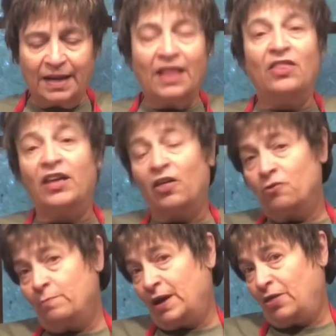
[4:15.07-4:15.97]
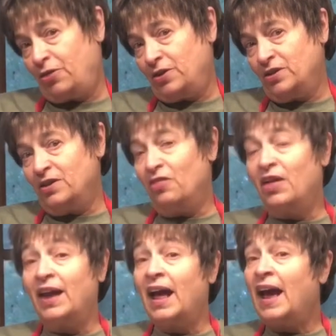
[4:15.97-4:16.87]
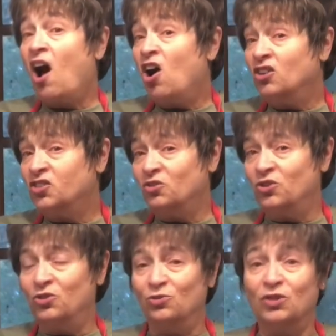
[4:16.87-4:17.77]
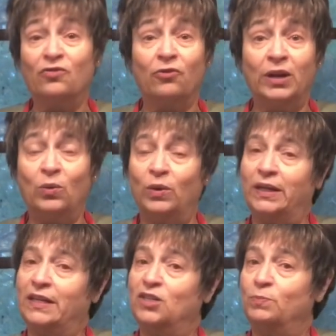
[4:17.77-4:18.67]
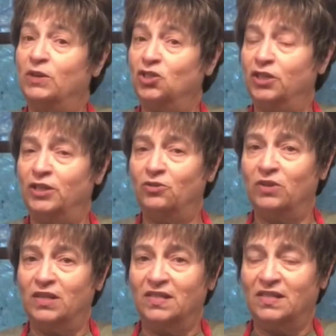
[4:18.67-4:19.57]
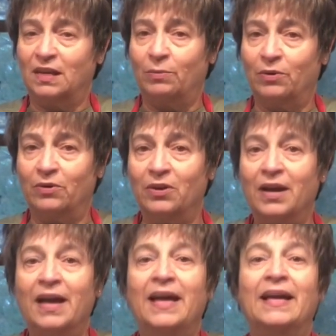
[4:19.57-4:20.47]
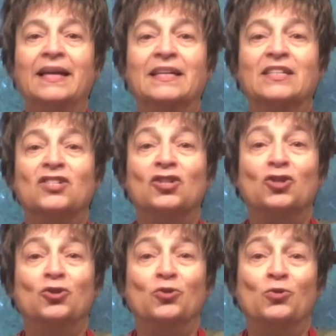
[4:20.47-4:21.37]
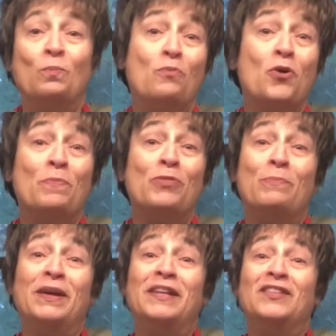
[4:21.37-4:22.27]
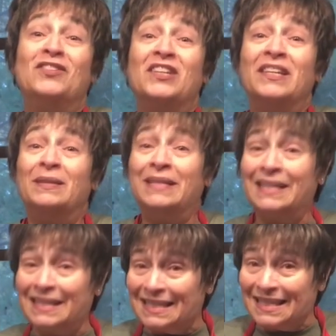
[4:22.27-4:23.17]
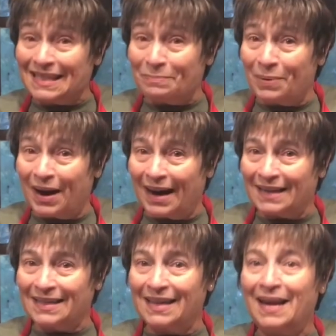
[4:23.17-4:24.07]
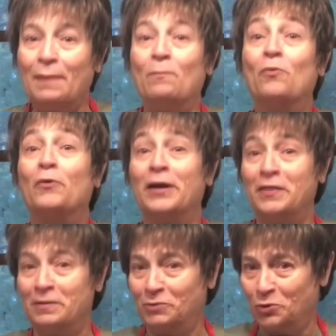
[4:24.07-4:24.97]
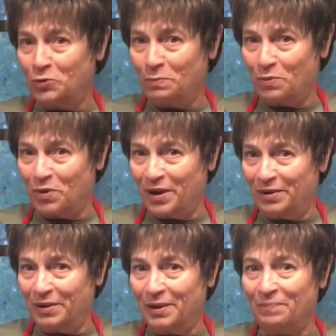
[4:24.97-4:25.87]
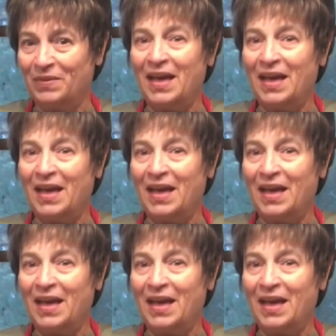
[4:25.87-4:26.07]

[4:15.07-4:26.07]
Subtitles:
The other method that I also use frequently, especially during the summer, is to put the beans in an Instant Pot, bring them to a boil,